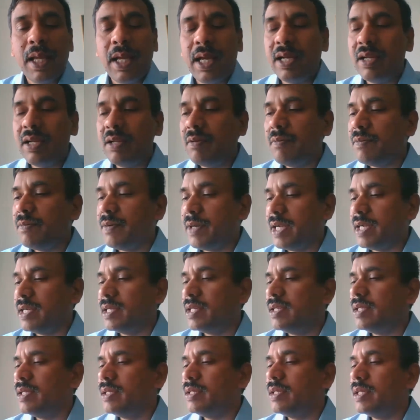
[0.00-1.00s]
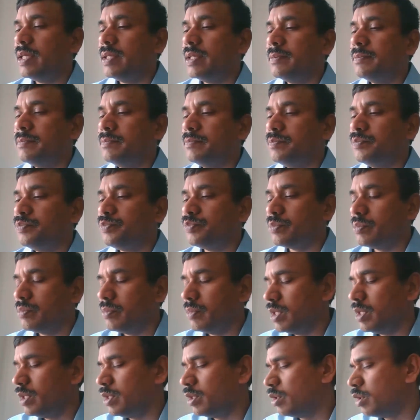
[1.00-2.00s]
And in fact,
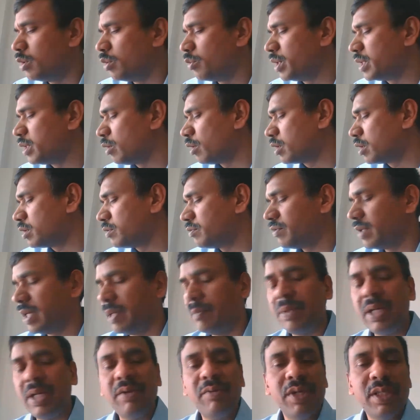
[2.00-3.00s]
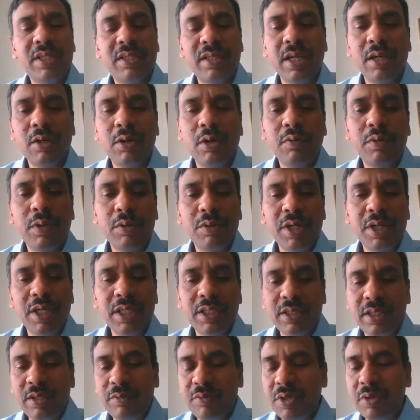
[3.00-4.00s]
with Oxfam and with Telco
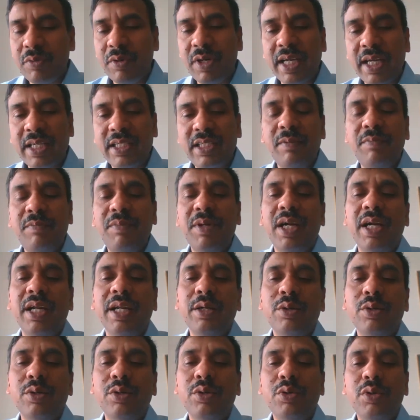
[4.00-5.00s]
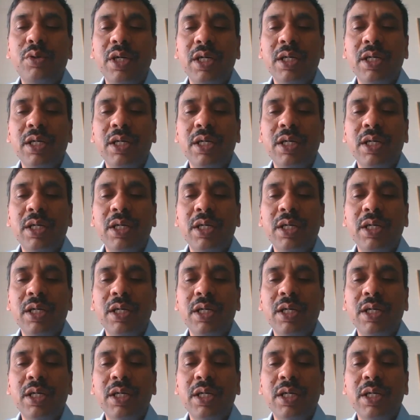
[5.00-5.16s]
Foundation, we were actually planning to do